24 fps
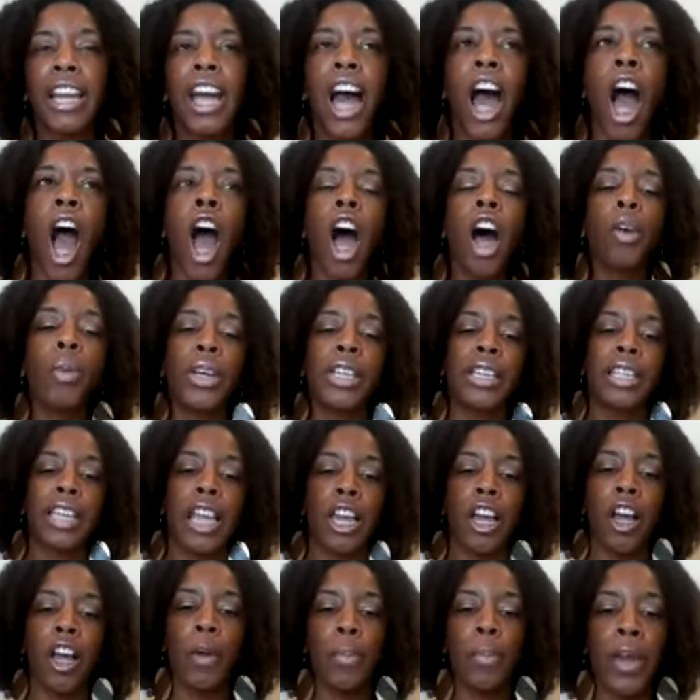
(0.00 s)
I always
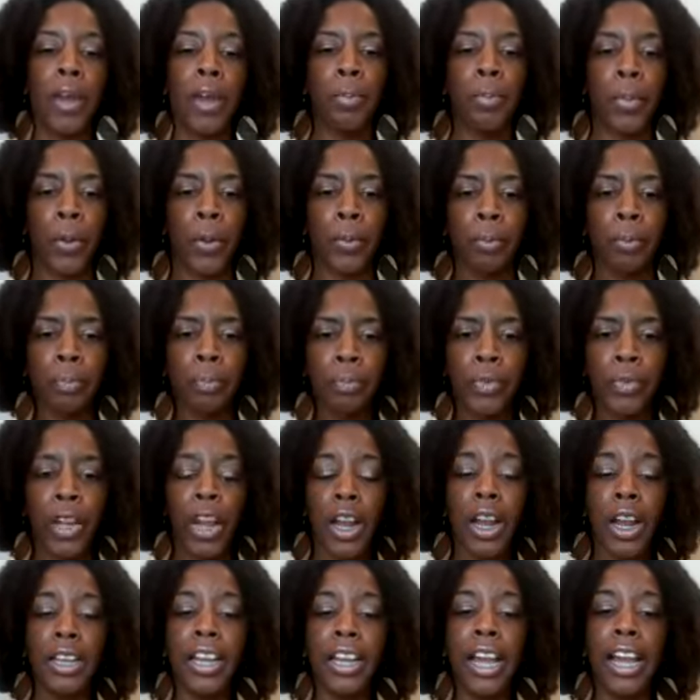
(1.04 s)
tell people
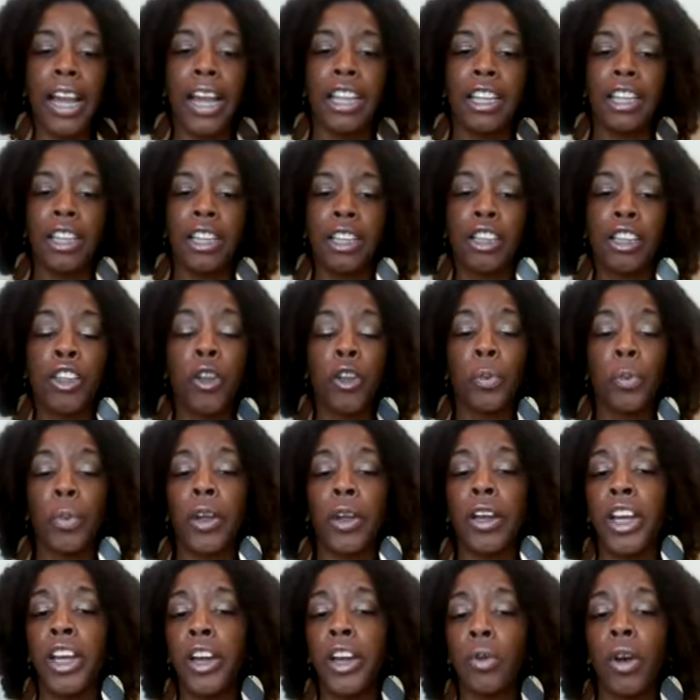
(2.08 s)
that
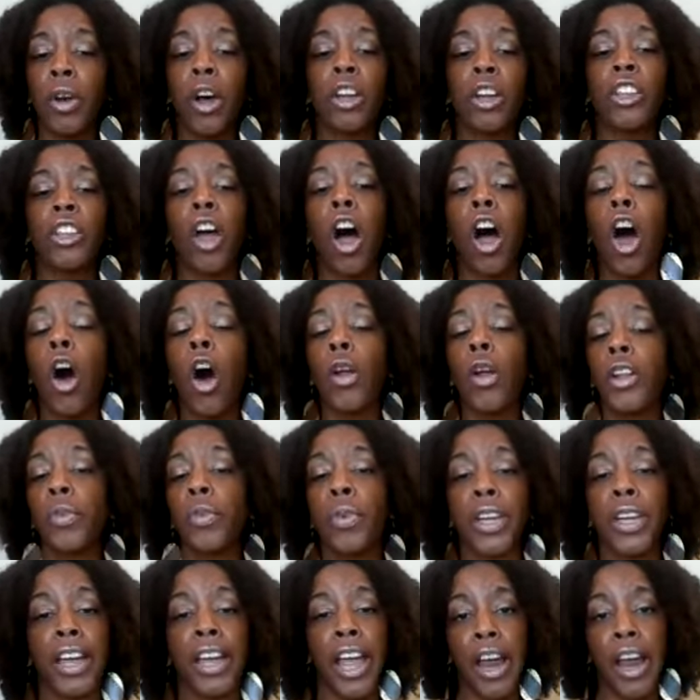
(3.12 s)
superheroes are only for
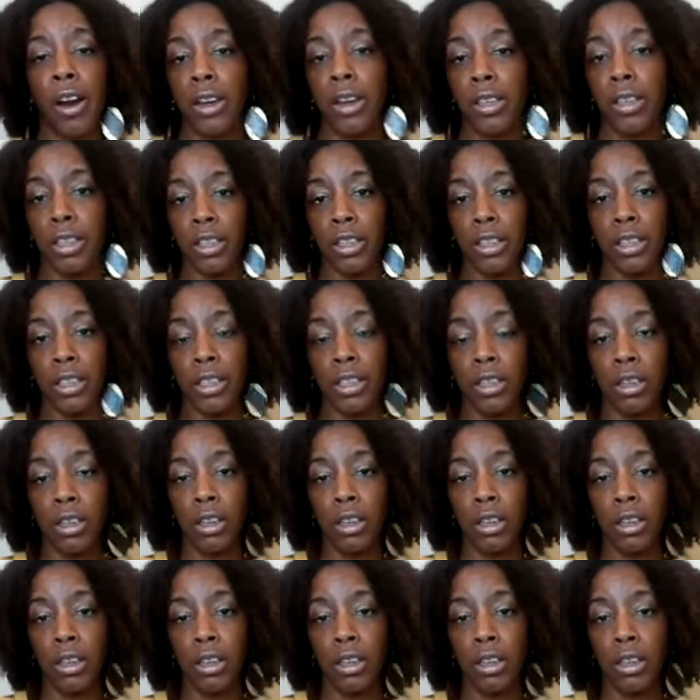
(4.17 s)
characters.